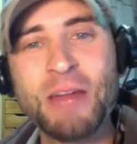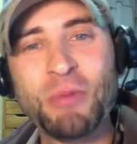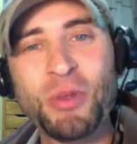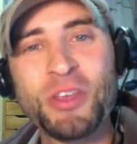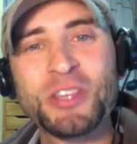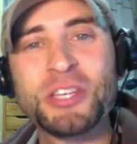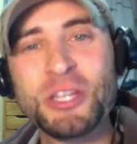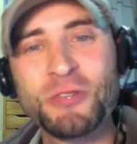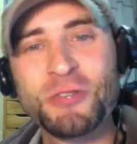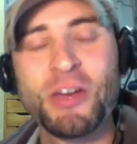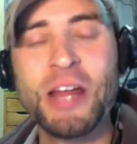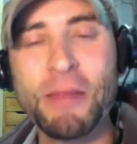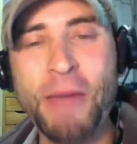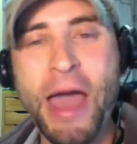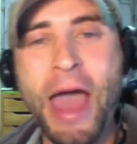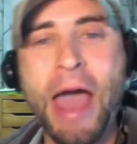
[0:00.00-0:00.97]
this is great,
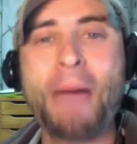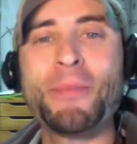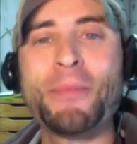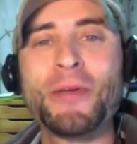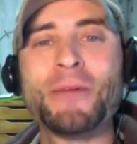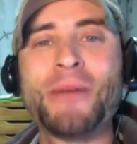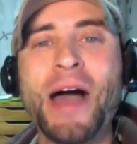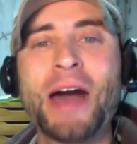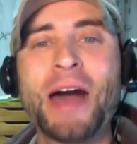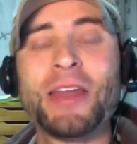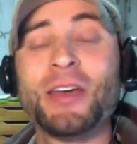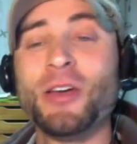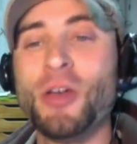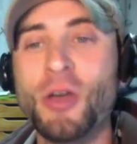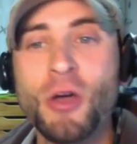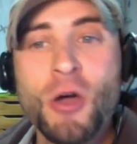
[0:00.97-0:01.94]
I'm happy about
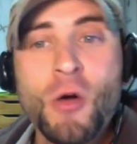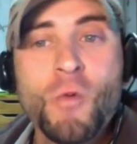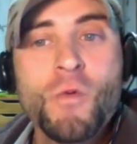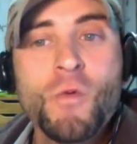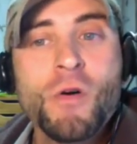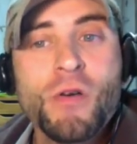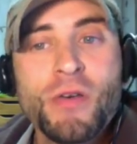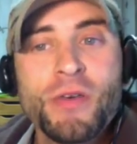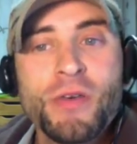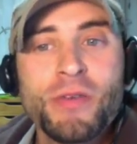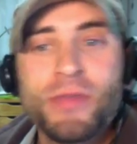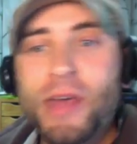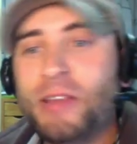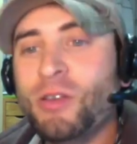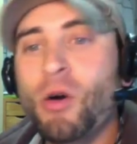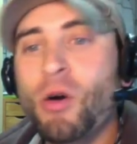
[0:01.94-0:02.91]
it, well,
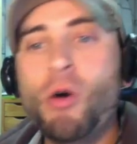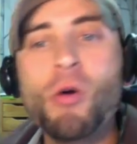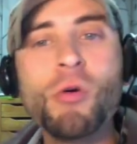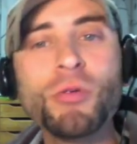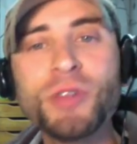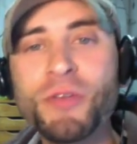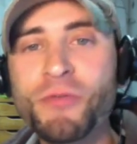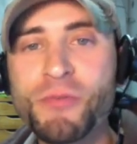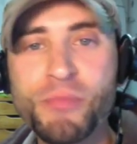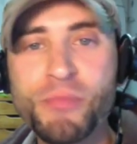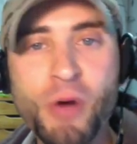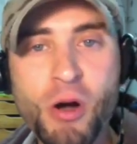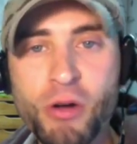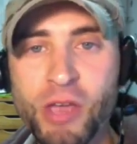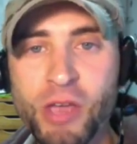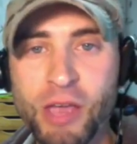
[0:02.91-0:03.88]
that's a whole different
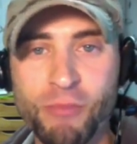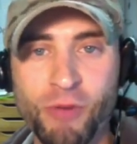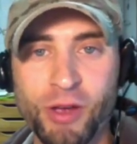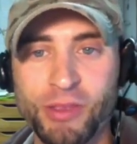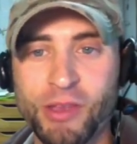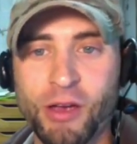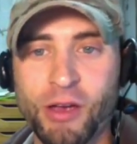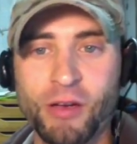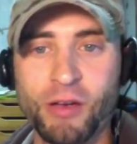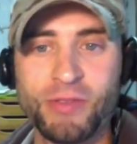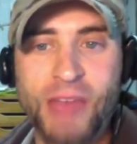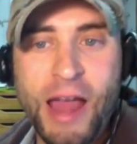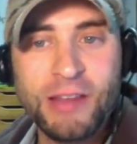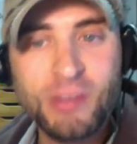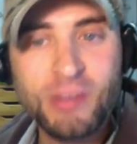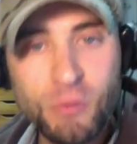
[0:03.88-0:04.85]
ballgame right there. And
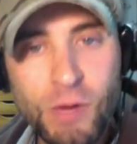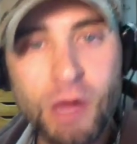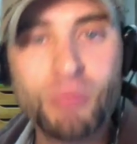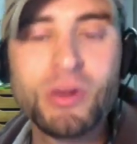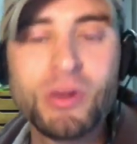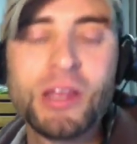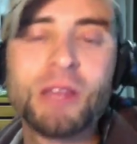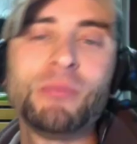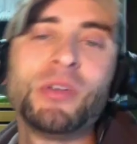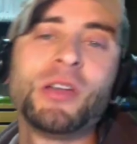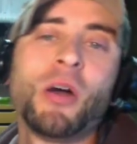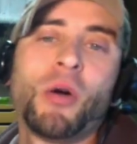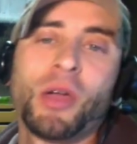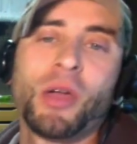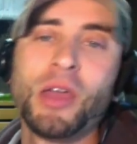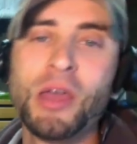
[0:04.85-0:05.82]
that's the way we need to be
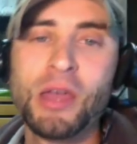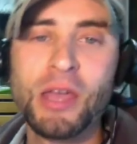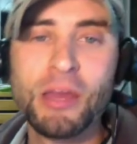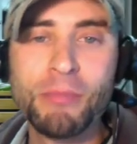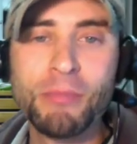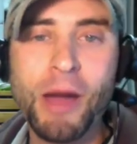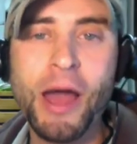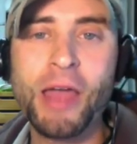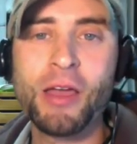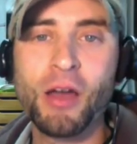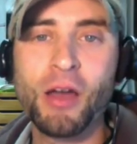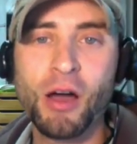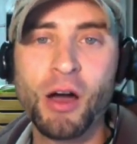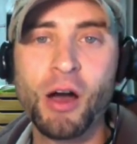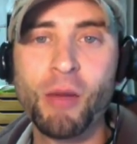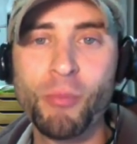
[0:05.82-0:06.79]
going, in my
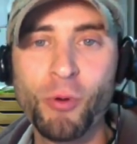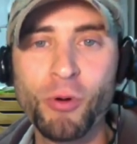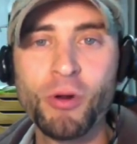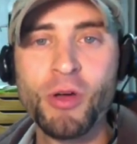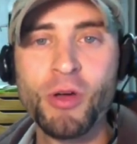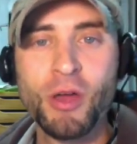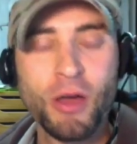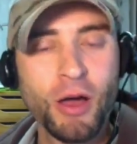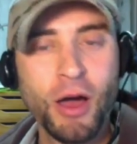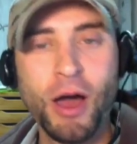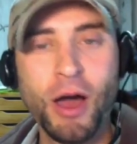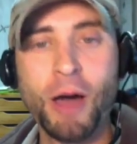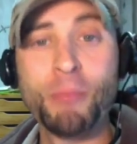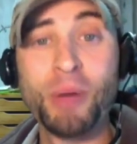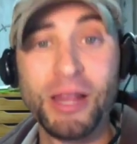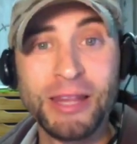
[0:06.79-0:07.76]
humble
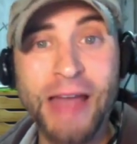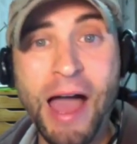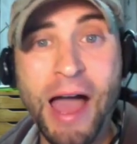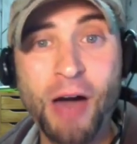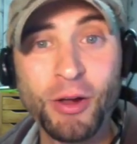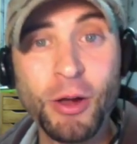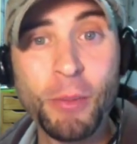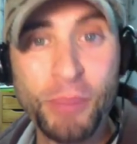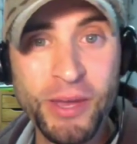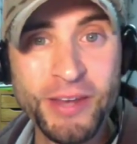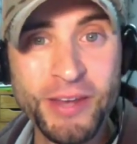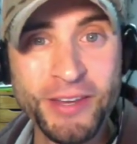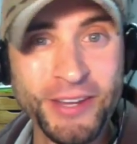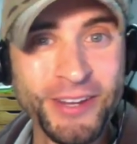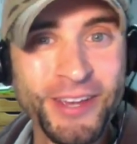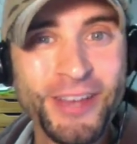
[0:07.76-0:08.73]
but loud
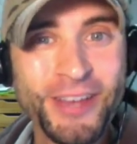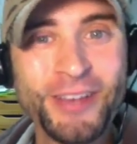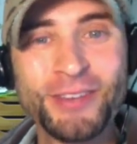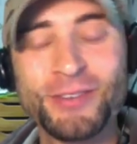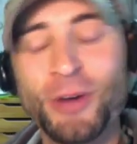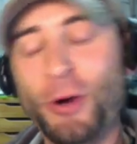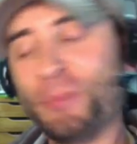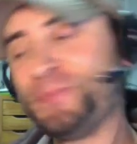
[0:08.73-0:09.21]
opinion. So,